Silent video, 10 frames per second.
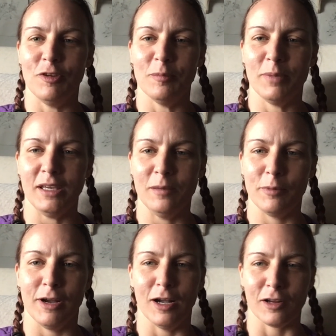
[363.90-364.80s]
and be
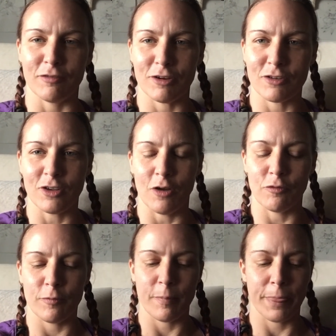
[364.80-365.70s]
proud of yourself?
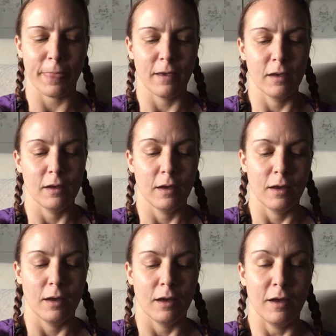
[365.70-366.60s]

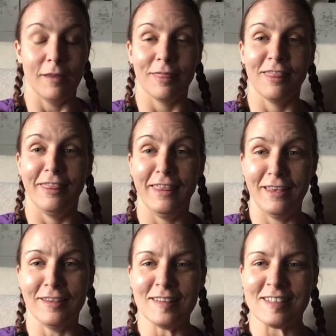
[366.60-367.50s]

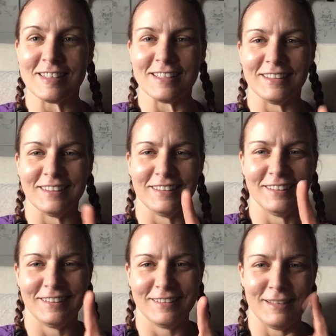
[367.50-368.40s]
This
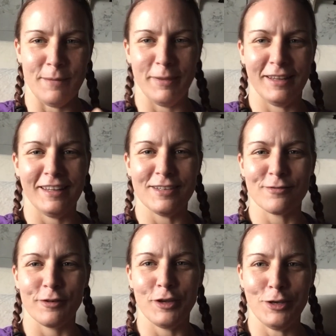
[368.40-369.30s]
taping these
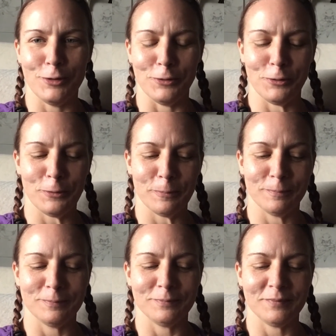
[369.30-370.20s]
for you
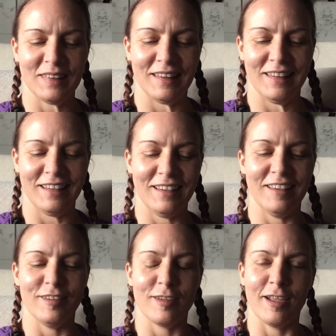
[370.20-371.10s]

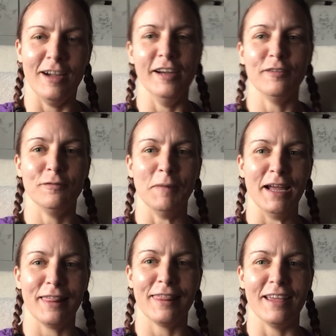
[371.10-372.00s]
is kind of
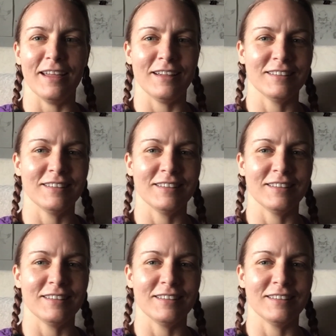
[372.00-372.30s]
my thing.